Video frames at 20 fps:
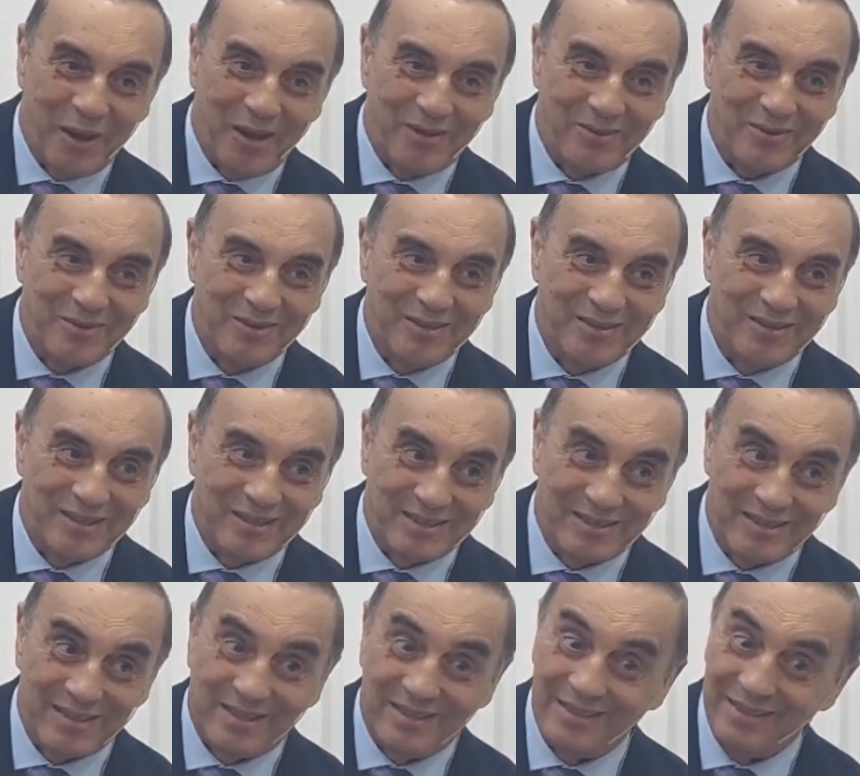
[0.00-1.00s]
When they
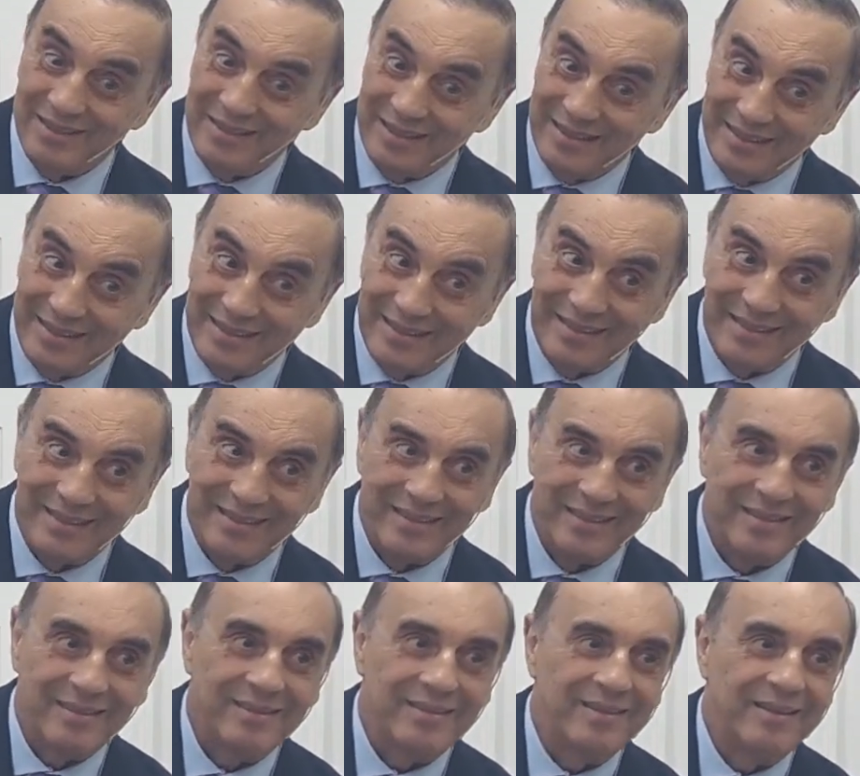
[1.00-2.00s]
called and said,
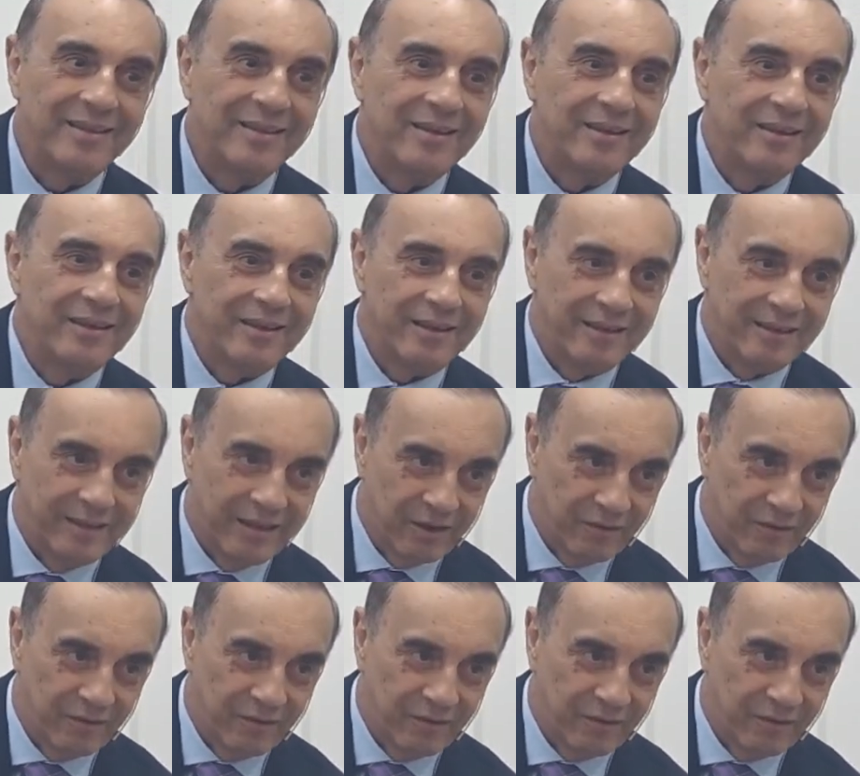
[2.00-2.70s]
call the doctor,